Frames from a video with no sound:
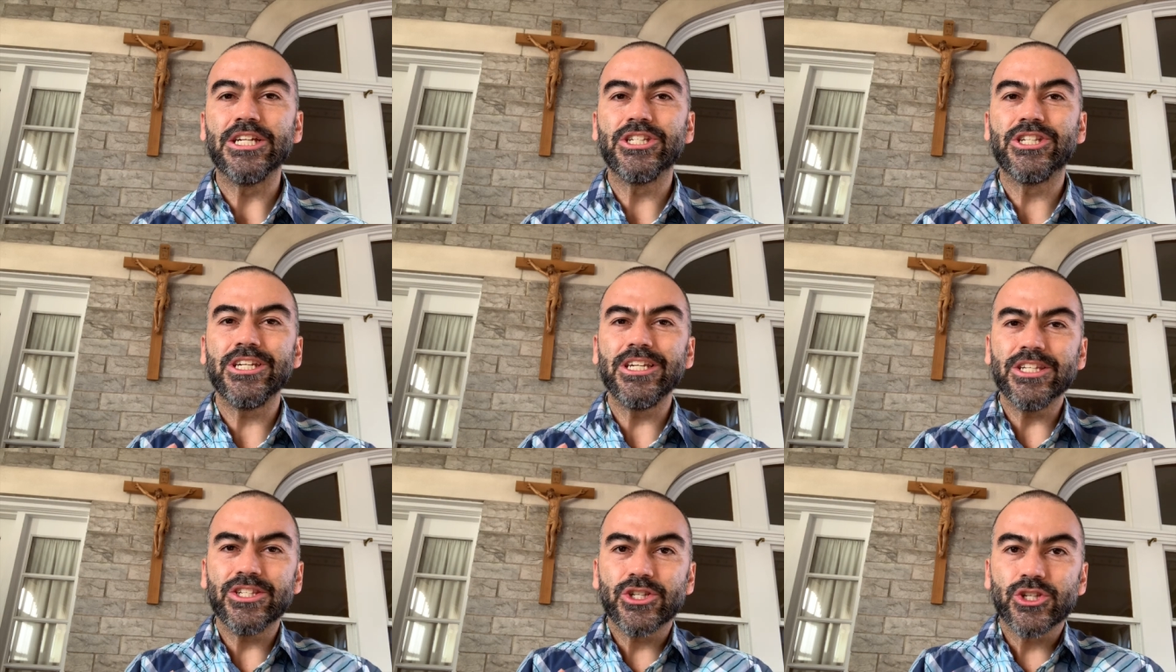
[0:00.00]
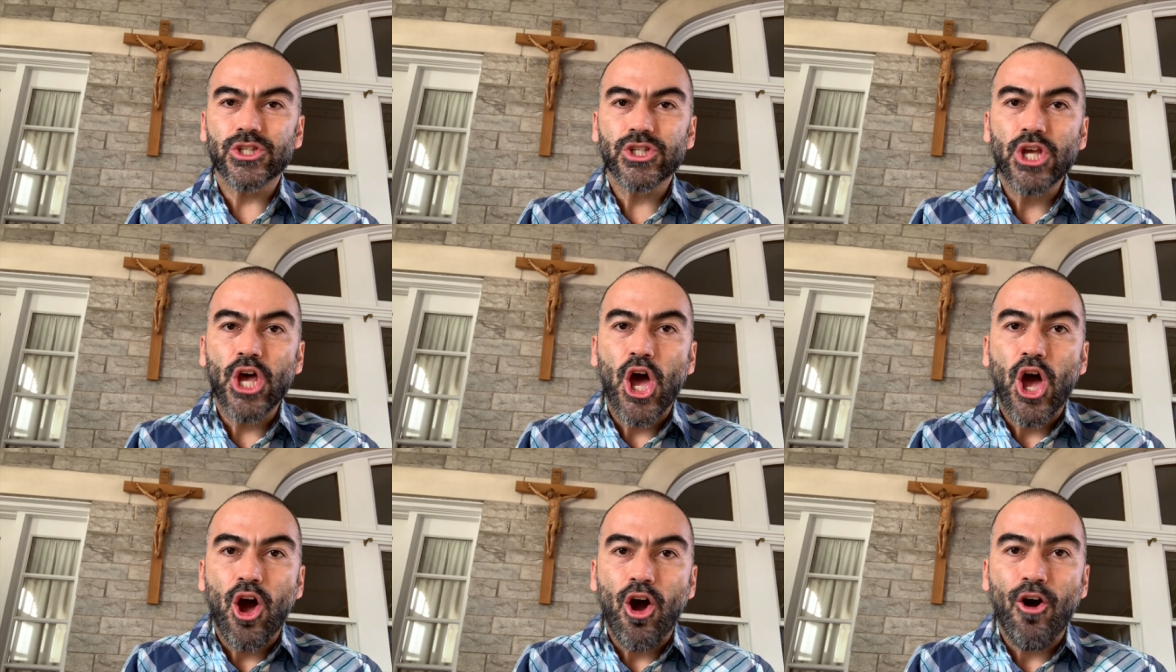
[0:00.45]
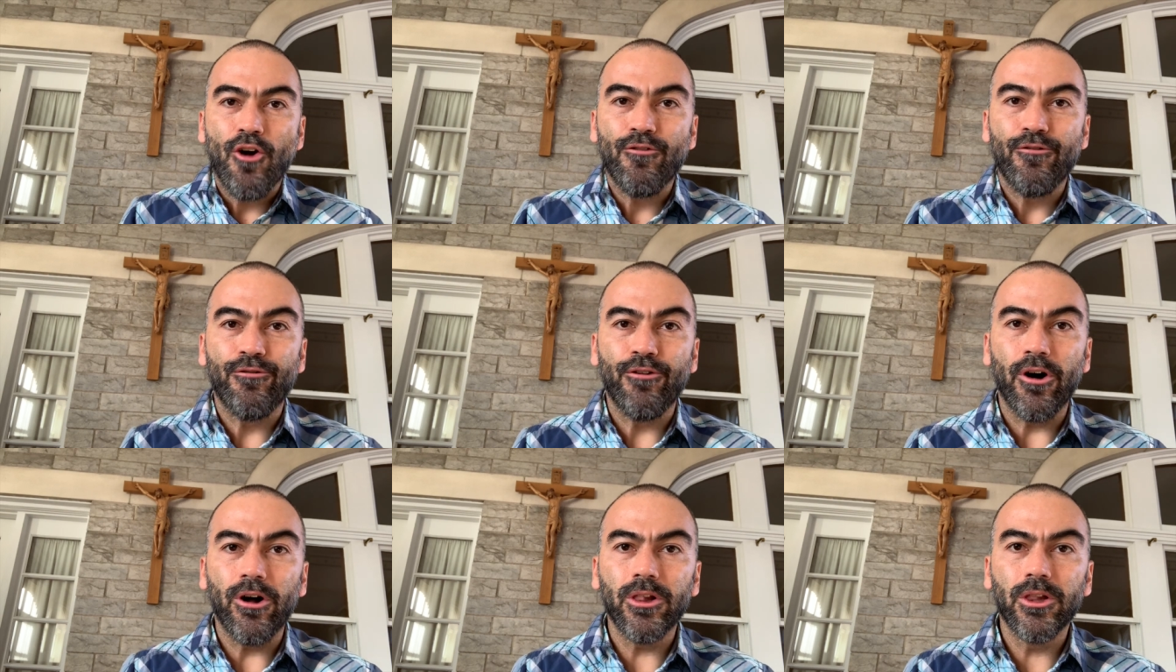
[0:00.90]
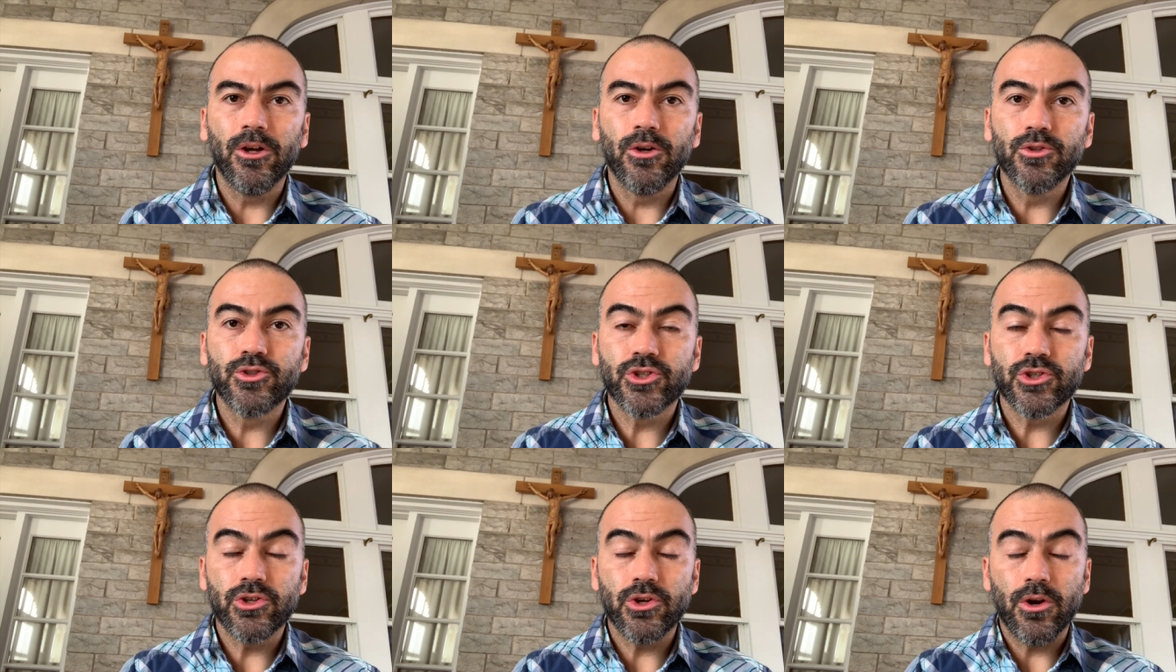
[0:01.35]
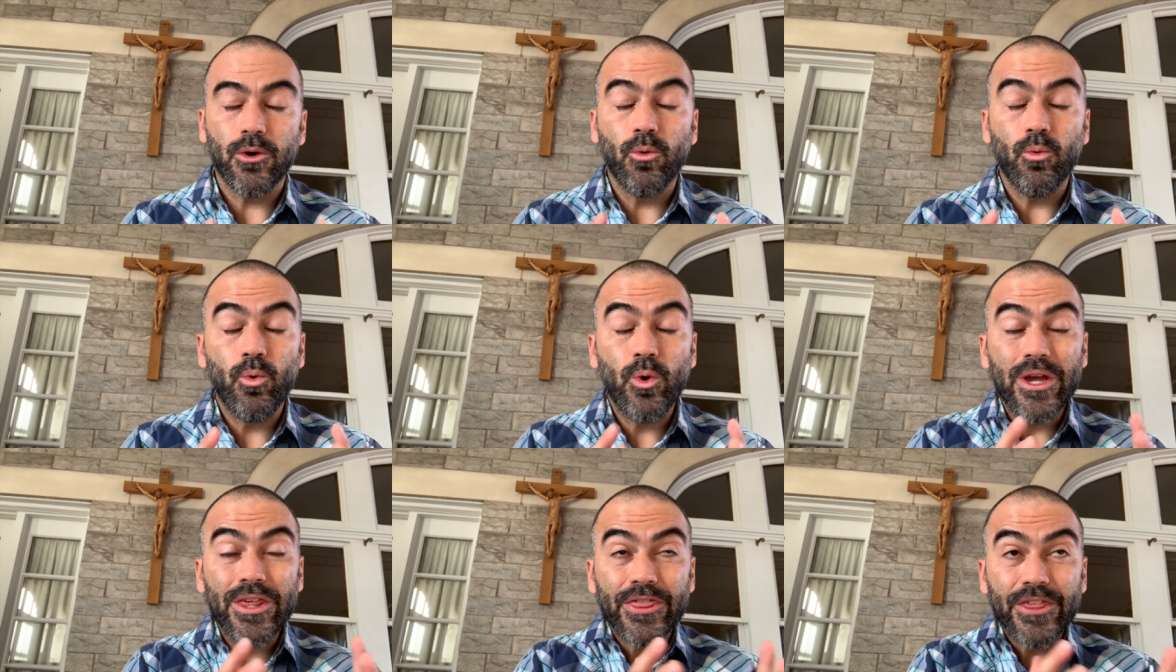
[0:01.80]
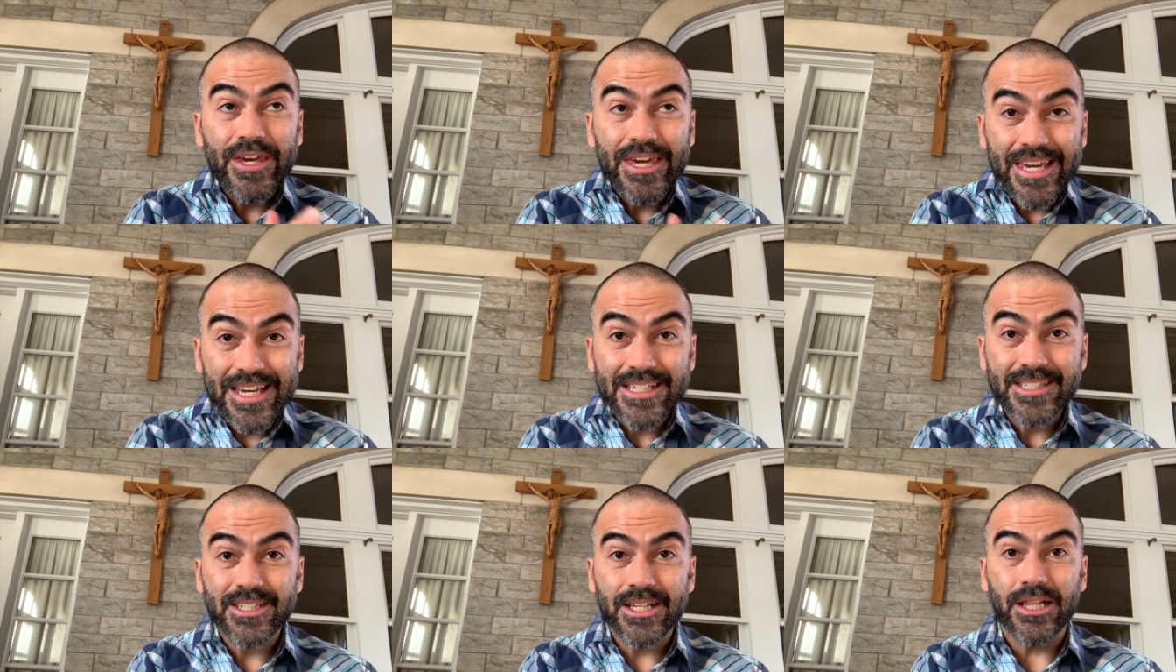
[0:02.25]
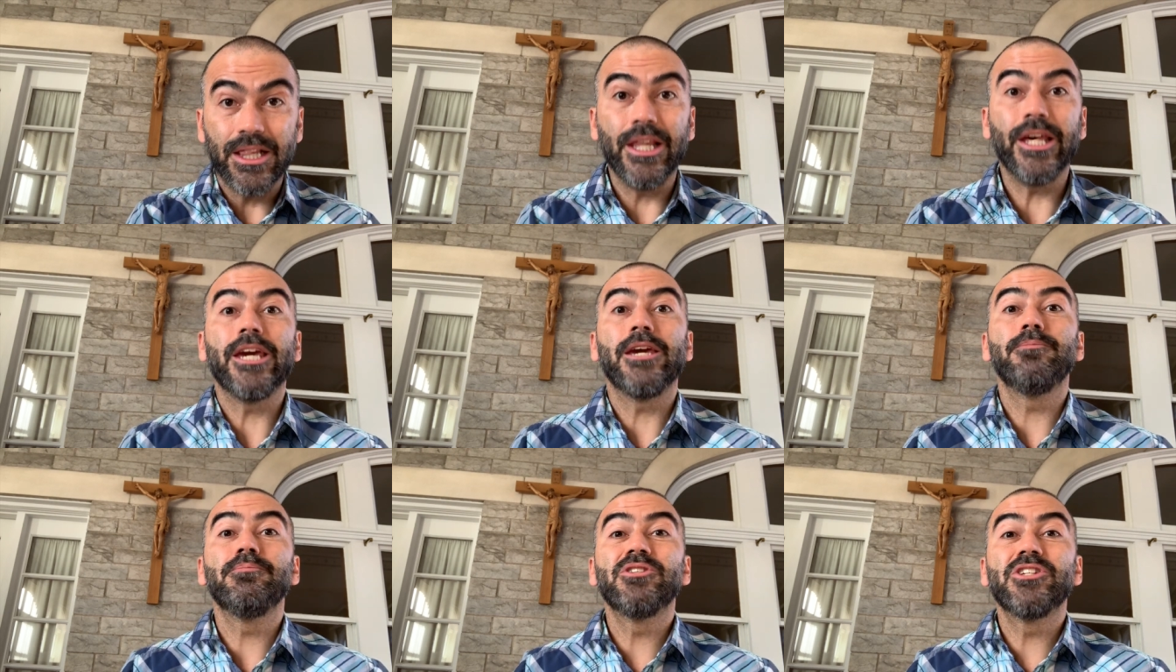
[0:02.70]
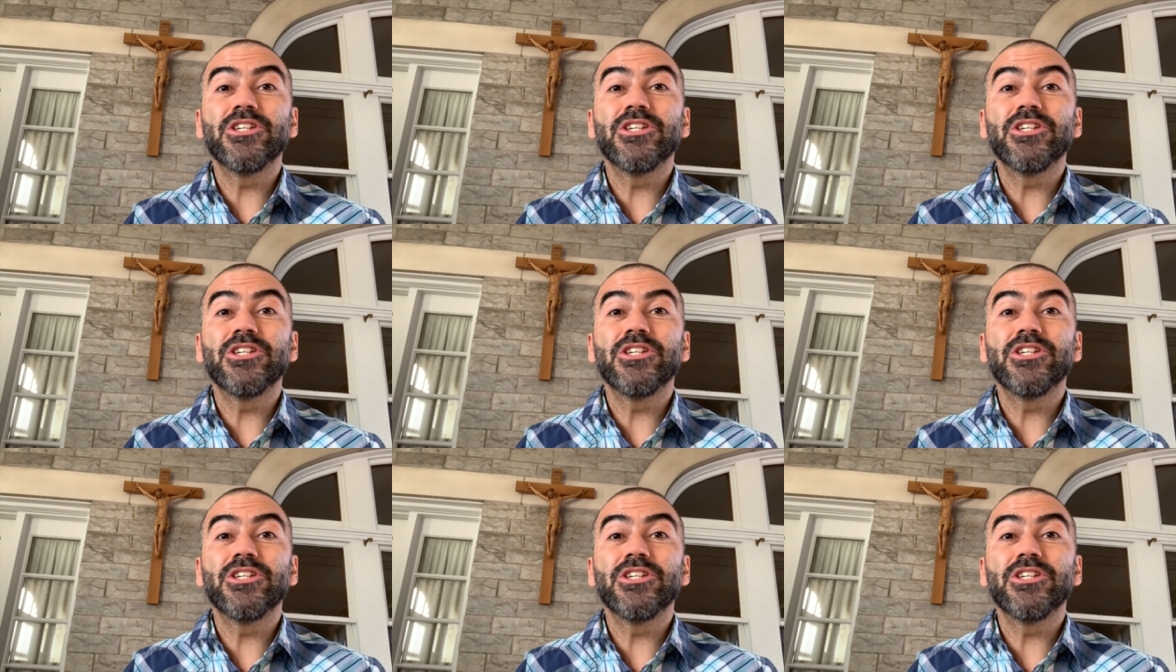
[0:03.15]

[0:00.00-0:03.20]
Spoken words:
Jesus follows with his claim,